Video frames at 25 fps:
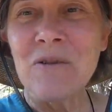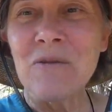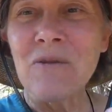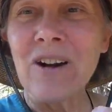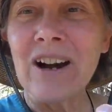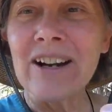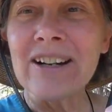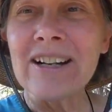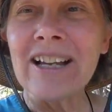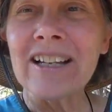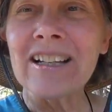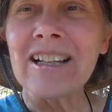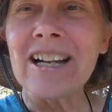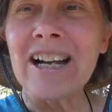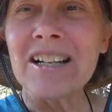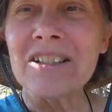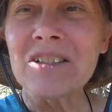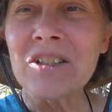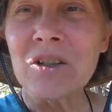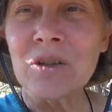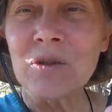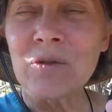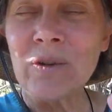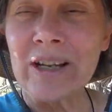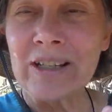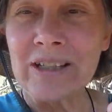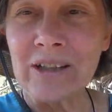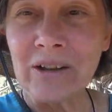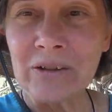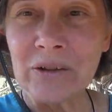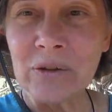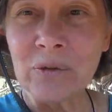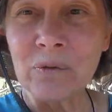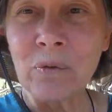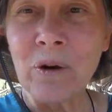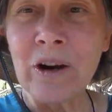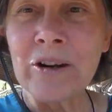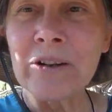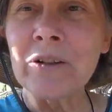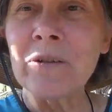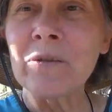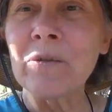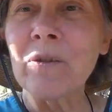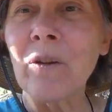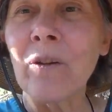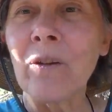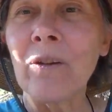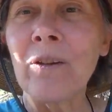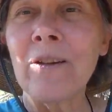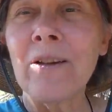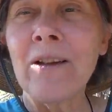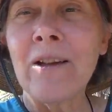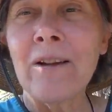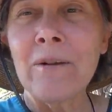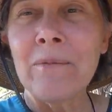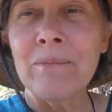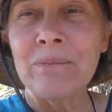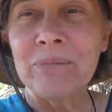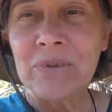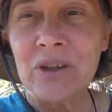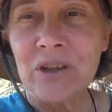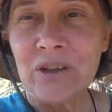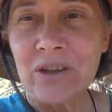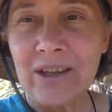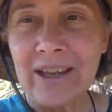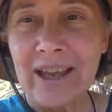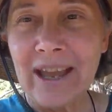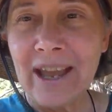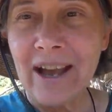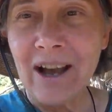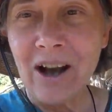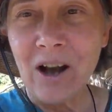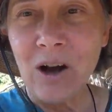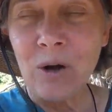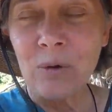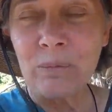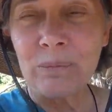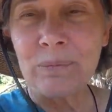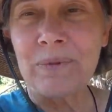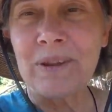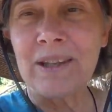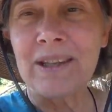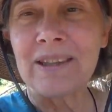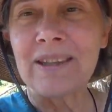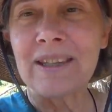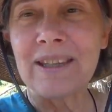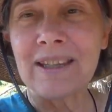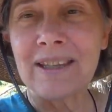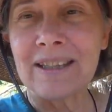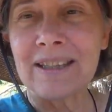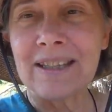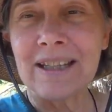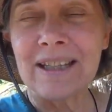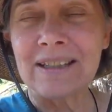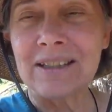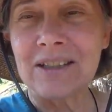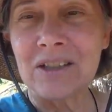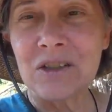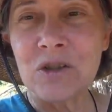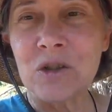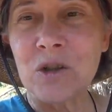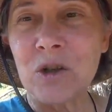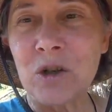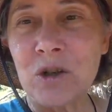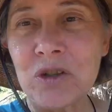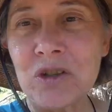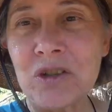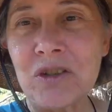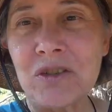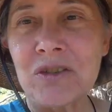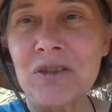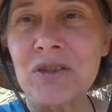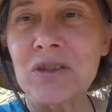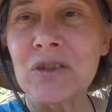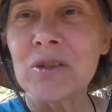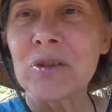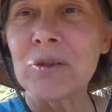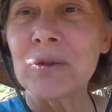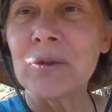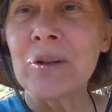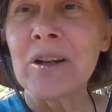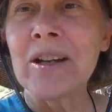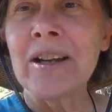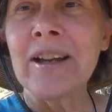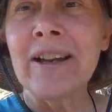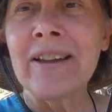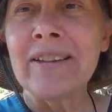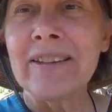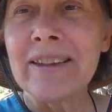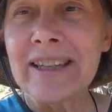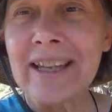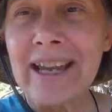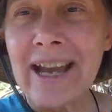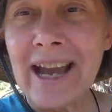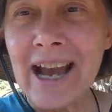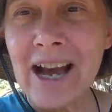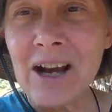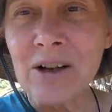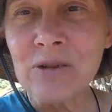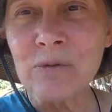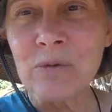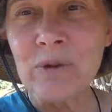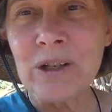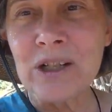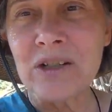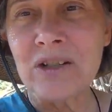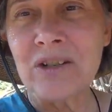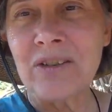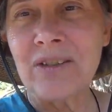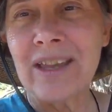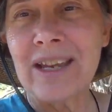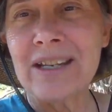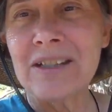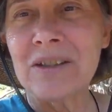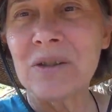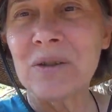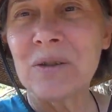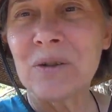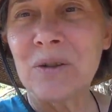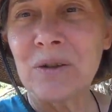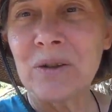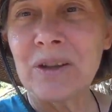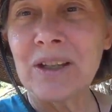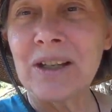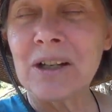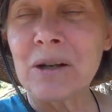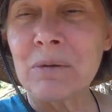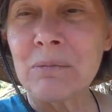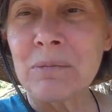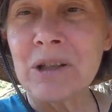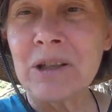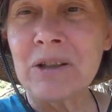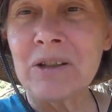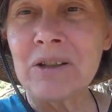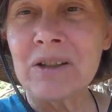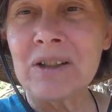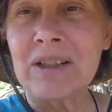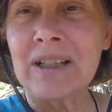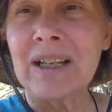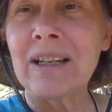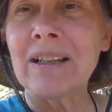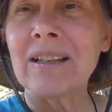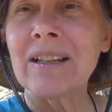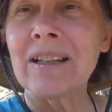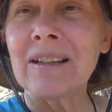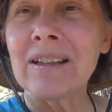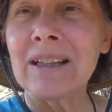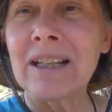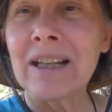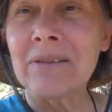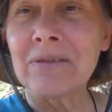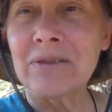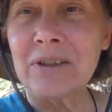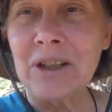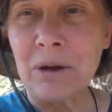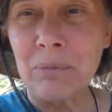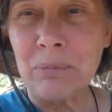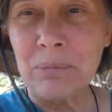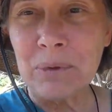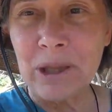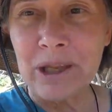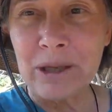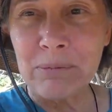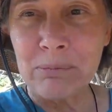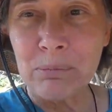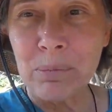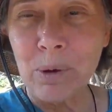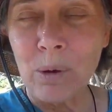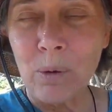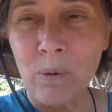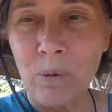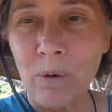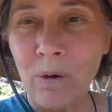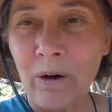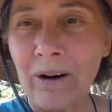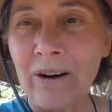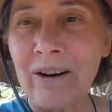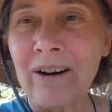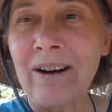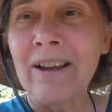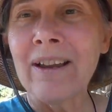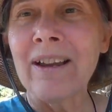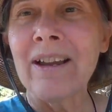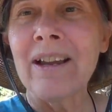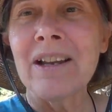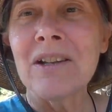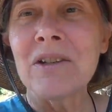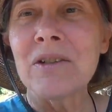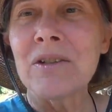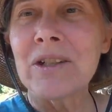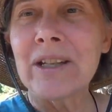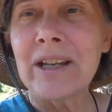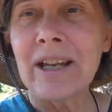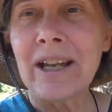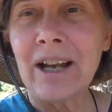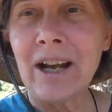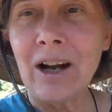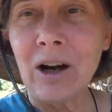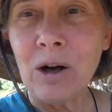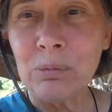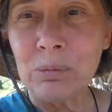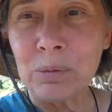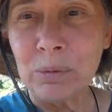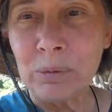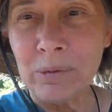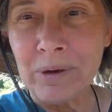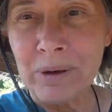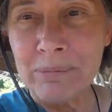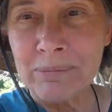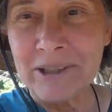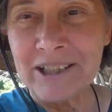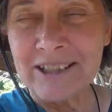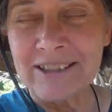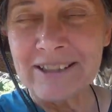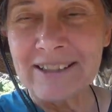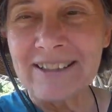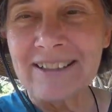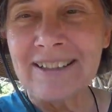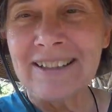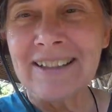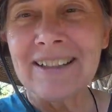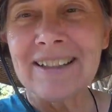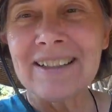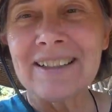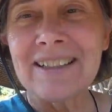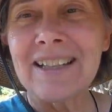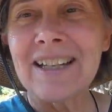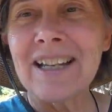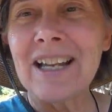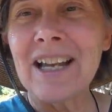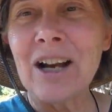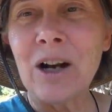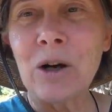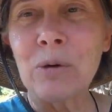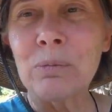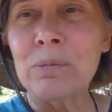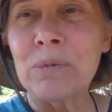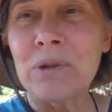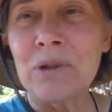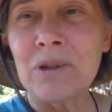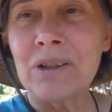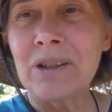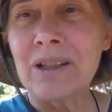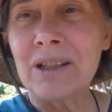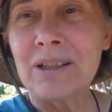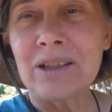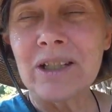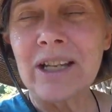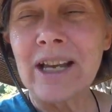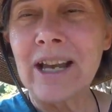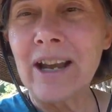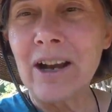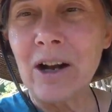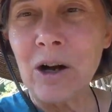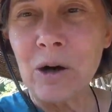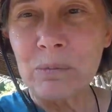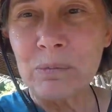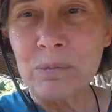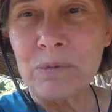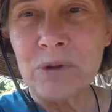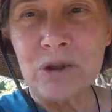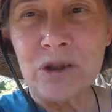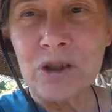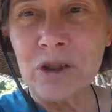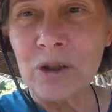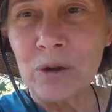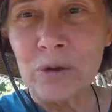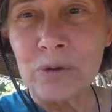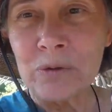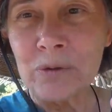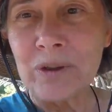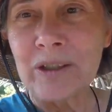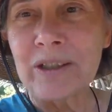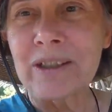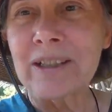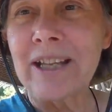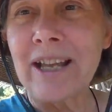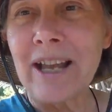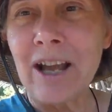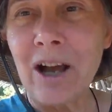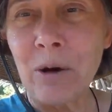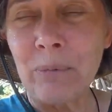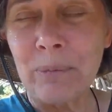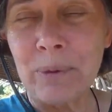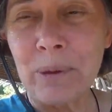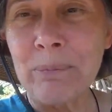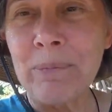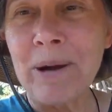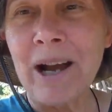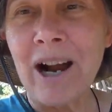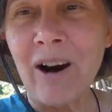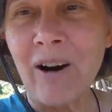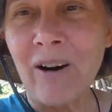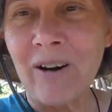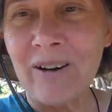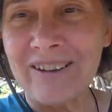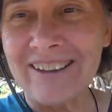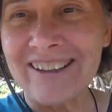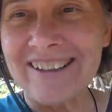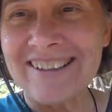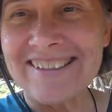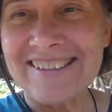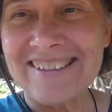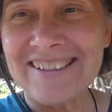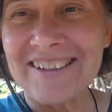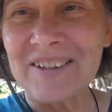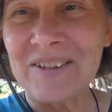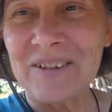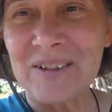Why not concentrate on the wonderful help that the, that the churches do, the outreach they do to the community, to lift up the poor, to help women, to help to help children, to help the powerless.